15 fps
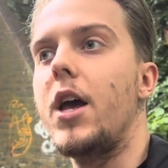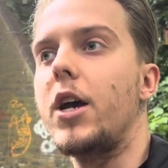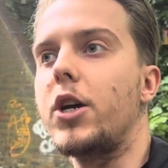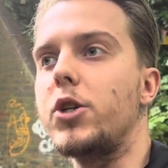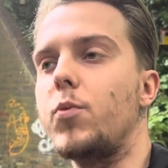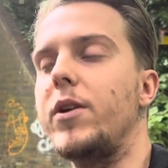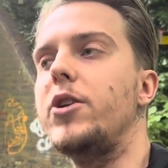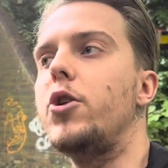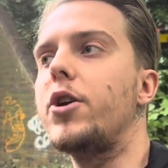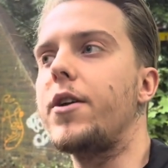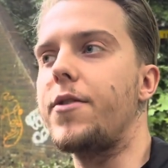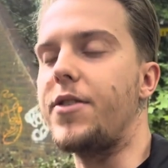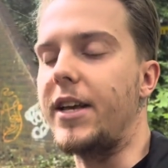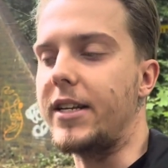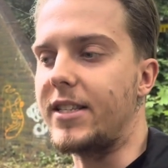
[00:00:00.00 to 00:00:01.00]
Because when you look
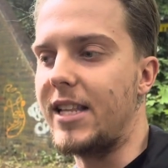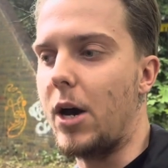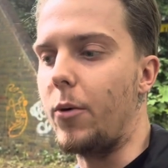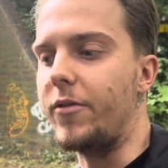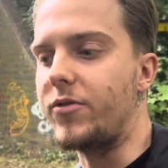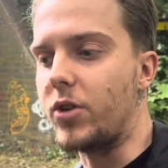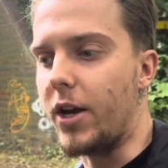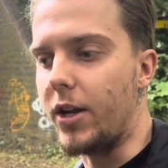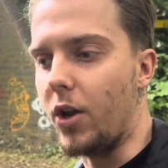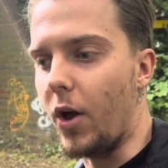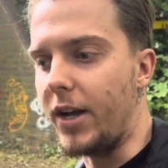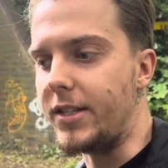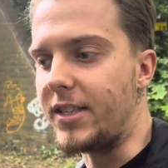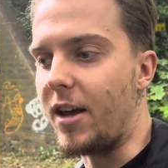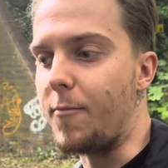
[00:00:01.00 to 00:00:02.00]
at things now with certain
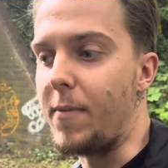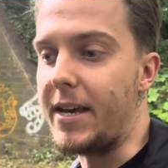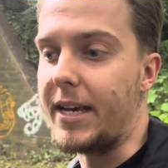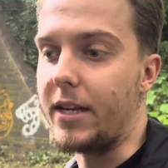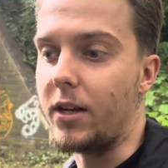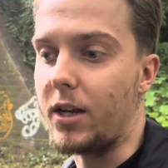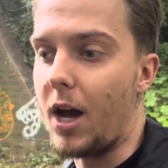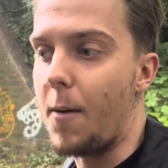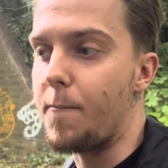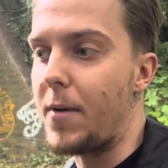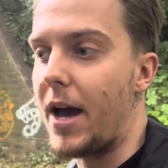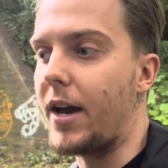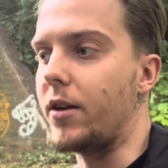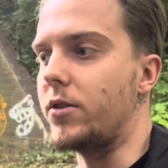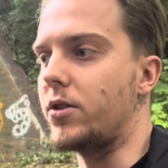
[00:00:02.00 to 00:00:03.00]
lines that are making a
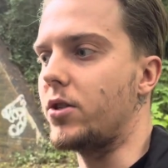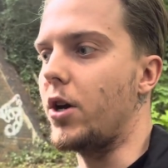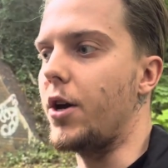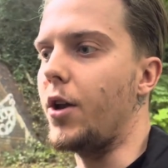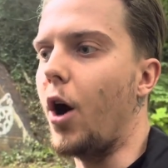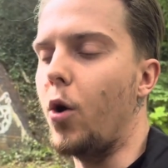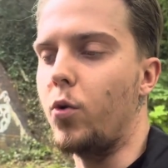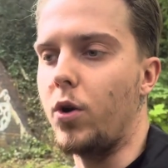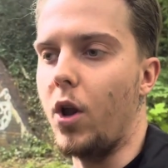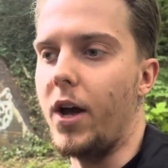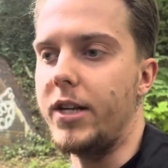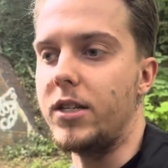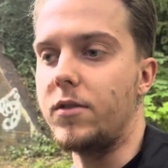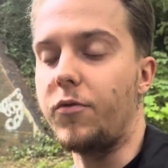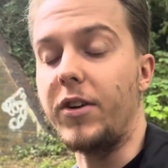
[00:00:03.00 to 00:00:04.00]
comeback and certain old
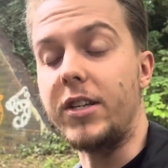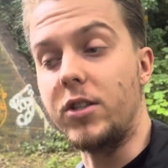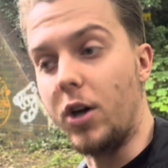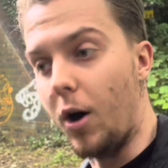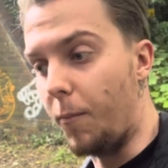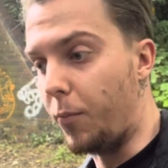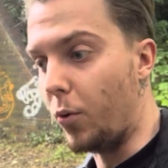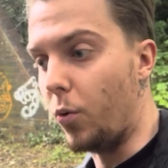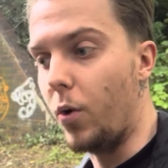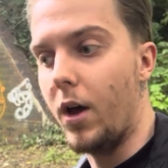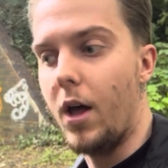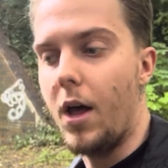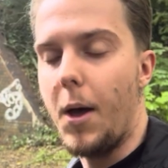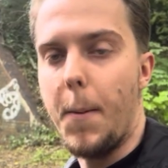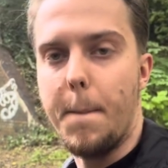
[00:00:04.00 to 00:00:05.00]
lines, for example,
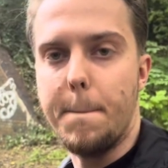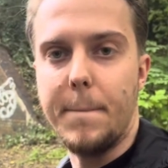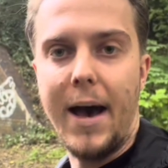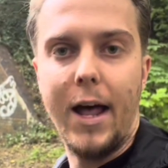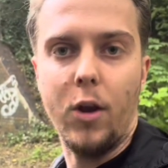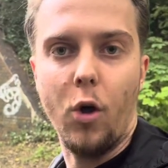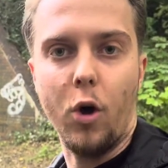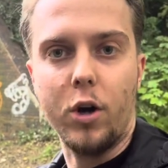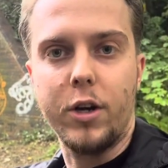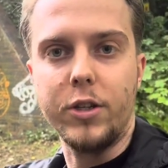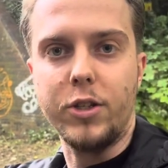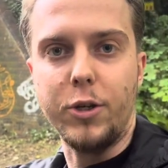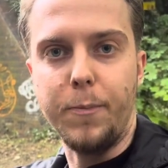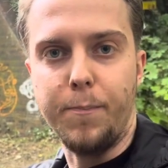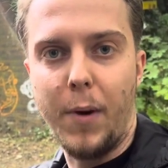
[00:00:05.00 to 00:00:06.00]
Matlock
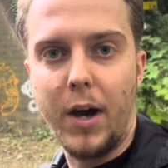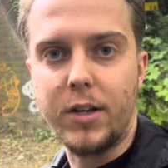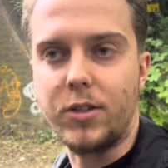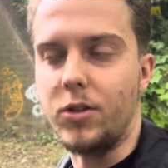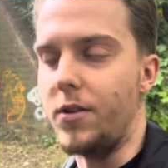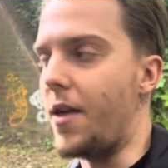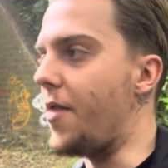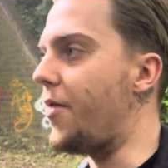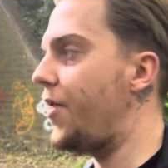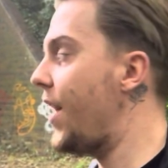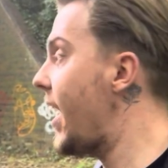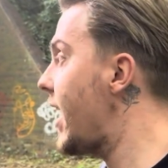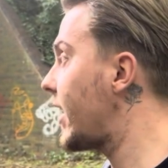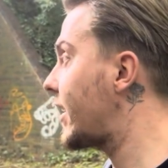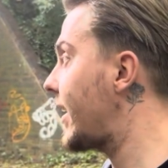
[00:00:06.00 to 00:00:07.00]
to Buxton,
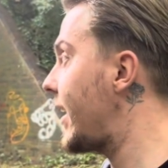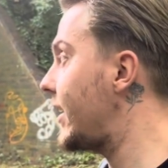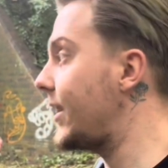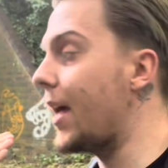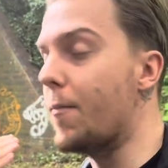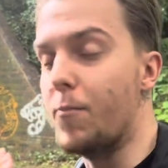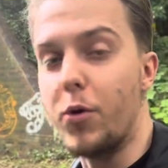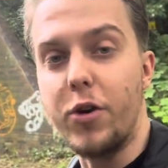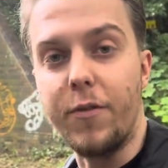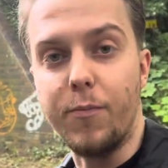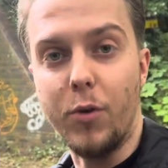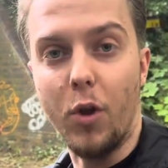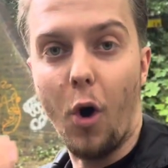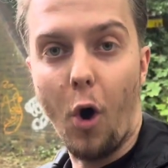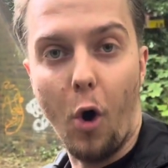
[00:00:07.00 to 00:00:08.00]
they're getting their
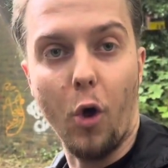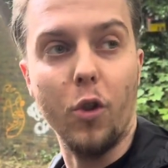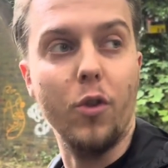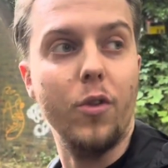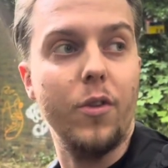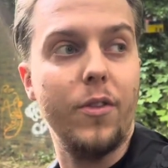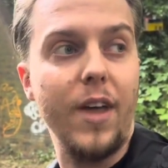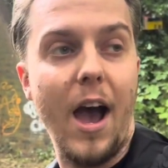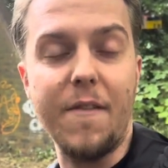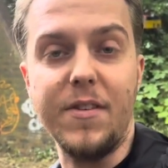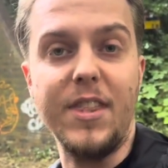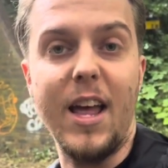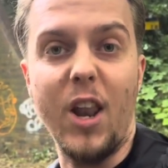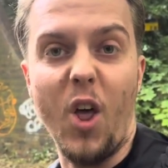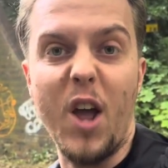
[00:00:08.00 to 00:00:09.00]
movement on having
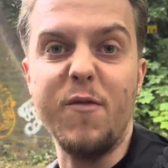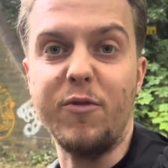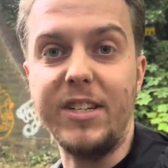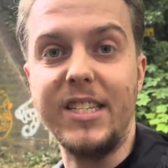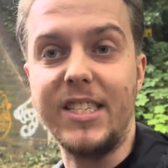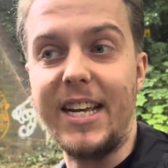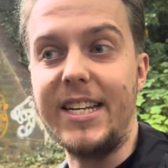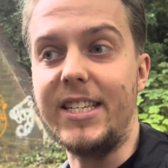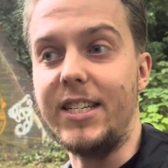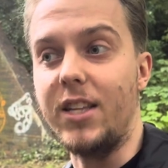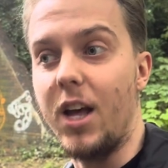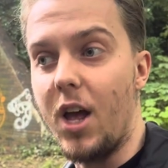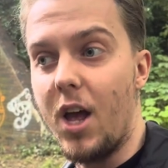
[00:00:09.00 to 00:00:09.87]
their line reinstated.